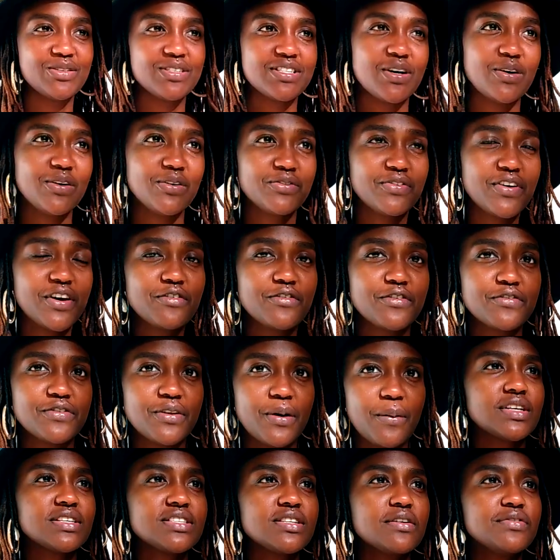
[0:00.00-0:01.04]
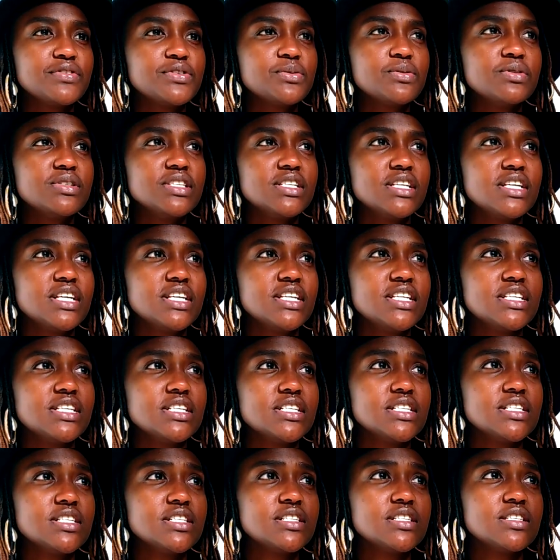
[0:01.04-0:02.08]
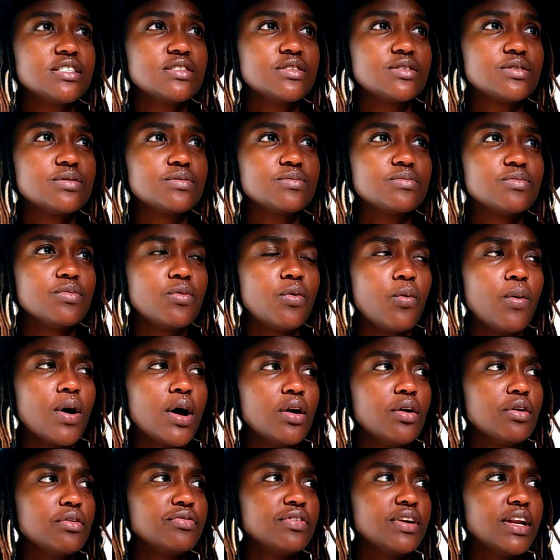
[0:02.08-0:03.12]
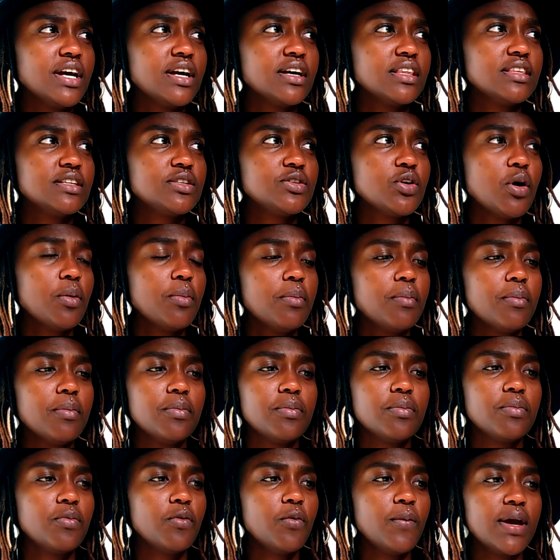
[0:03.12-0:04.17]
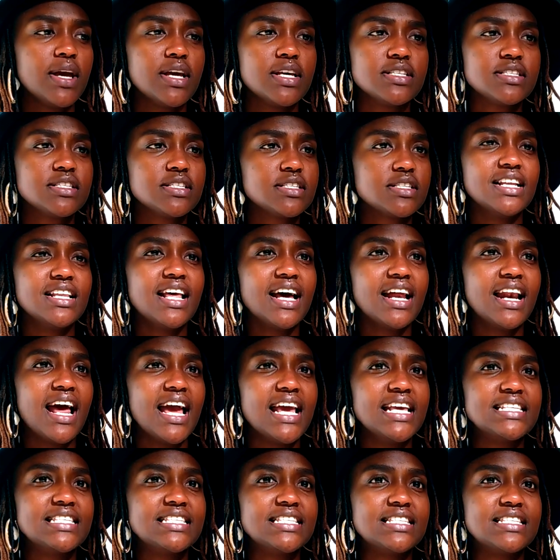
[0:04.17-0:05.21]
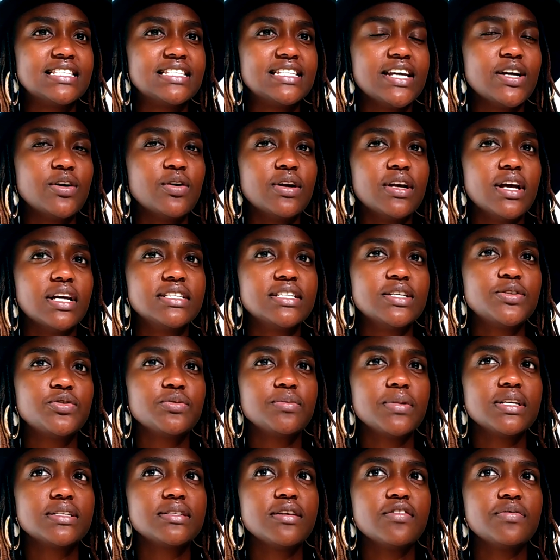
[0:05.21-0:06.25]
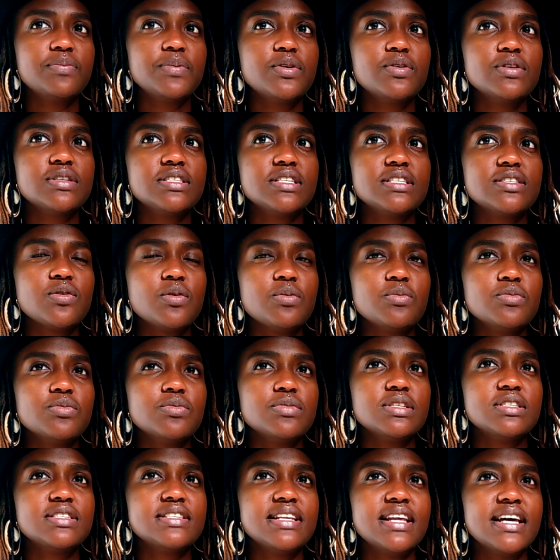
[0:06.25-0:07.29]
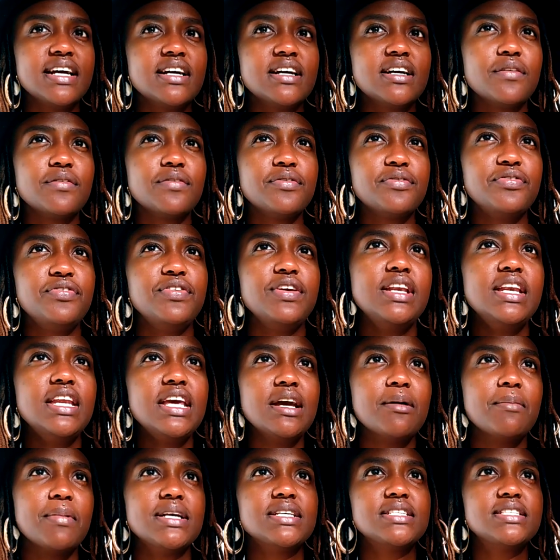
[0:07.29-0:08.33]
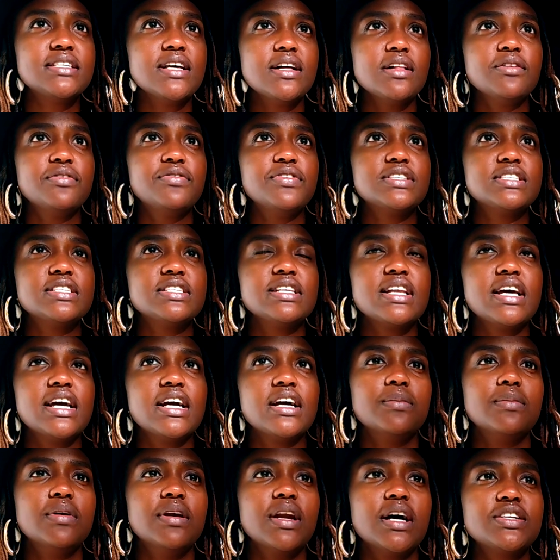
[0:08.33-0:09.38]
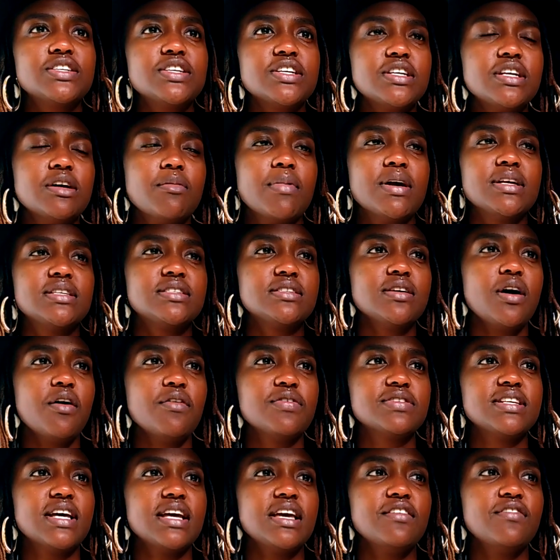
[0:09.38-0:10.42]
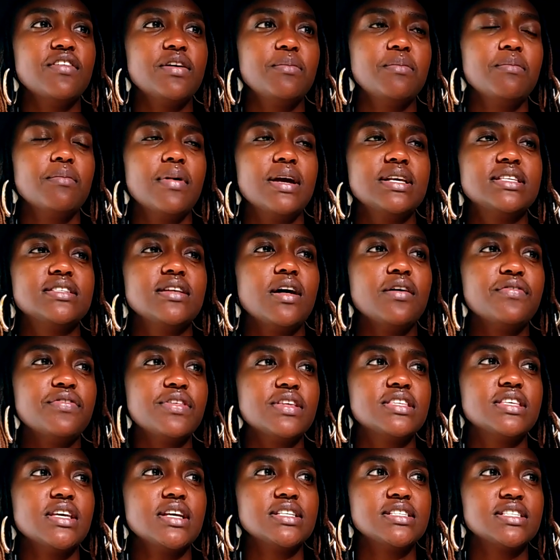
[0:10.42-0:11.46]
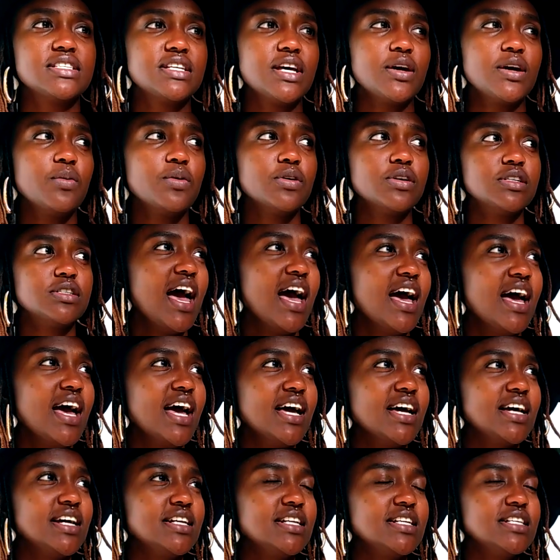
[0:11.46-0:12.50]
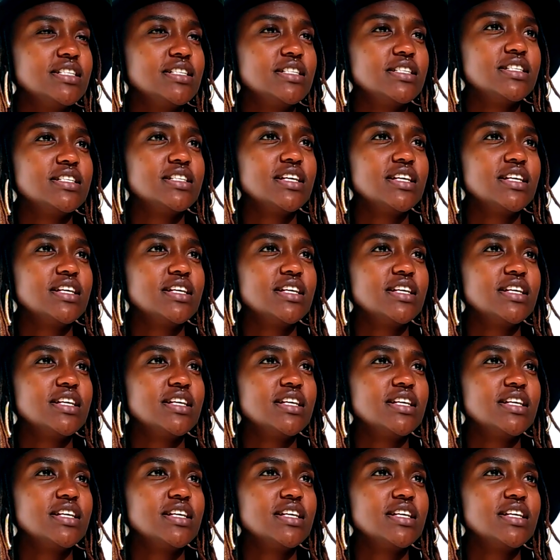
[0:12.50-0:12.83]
are all 5 of them. Self-soothing is one of like the top ways that I stay connected to myself, because it's like feeding myself, it's like nurturing myself, it's like giving myself the things that I want. And